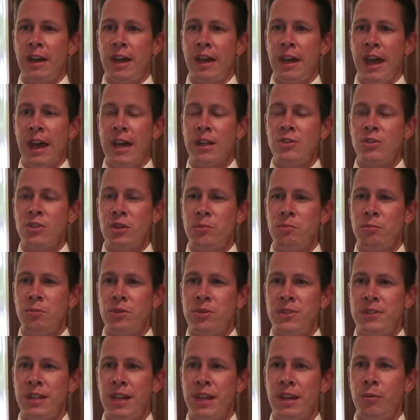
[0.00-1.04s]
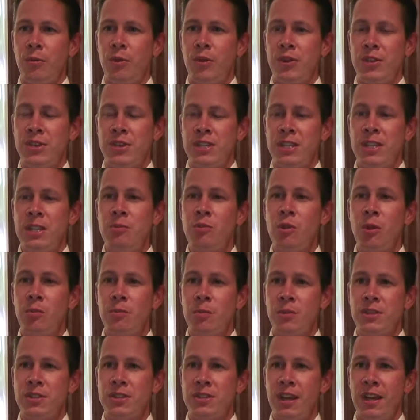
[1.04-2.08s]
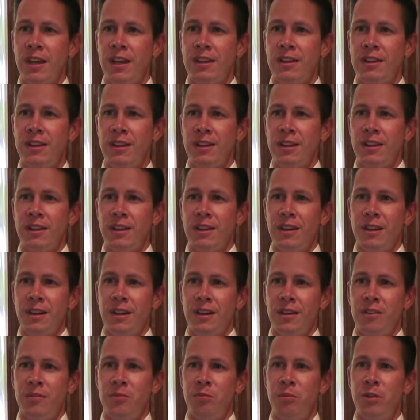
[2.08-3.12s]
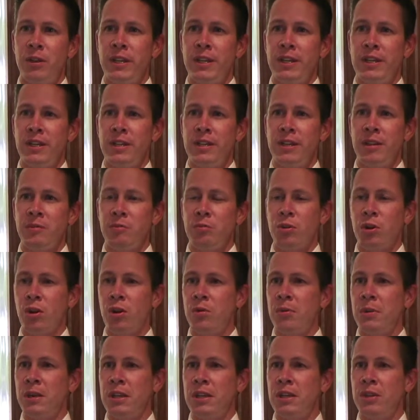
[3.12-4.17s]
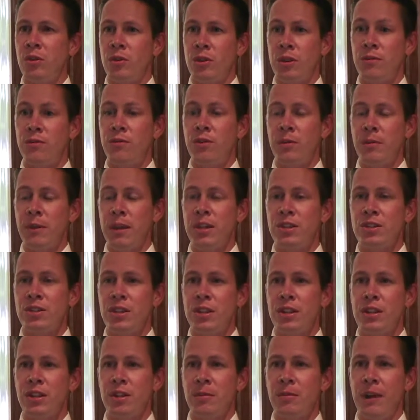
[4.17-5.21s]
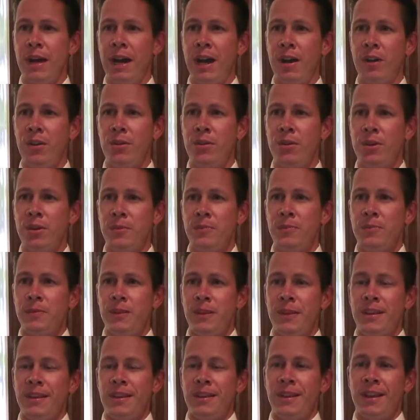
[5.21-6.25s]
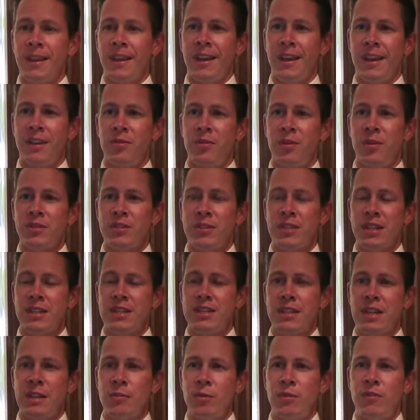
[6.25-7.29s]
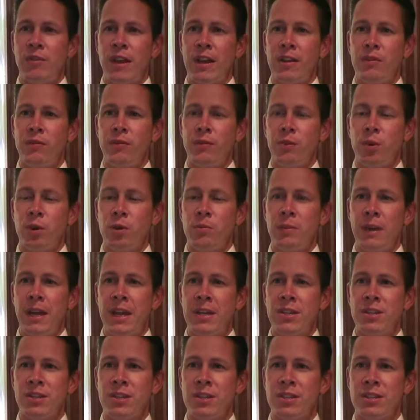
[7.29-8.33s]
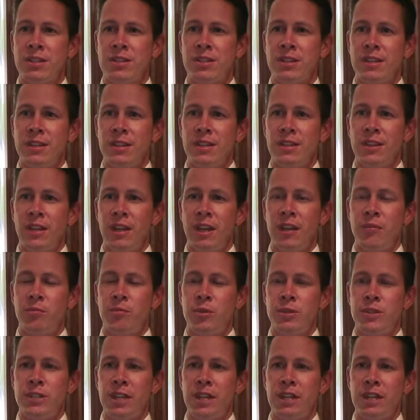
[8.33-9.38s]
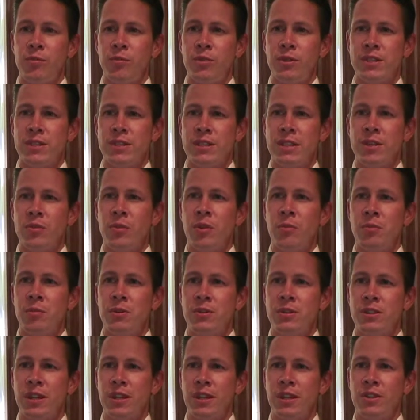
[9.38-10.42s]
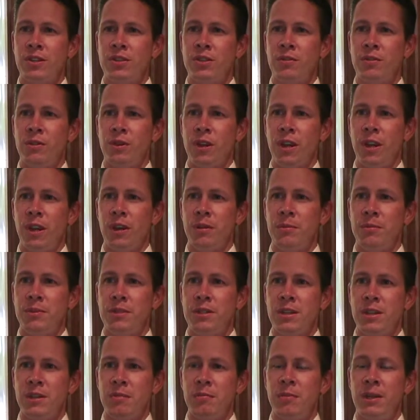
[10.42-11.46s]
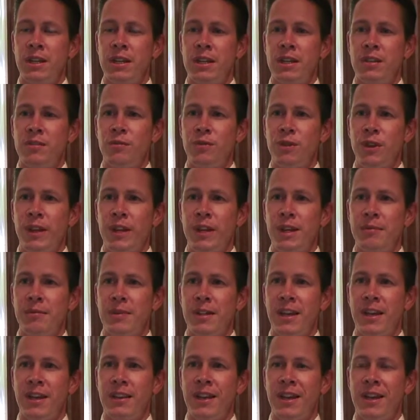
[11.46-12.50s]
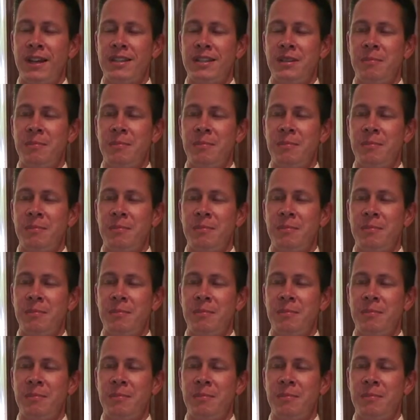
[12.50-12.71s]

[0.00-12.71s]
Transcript: actually present with 0% of bleeding, unprobing, or inflammation in their mouth. And since then, we've had 4 patients that have presented with 0% of the gums being inflamed, and that is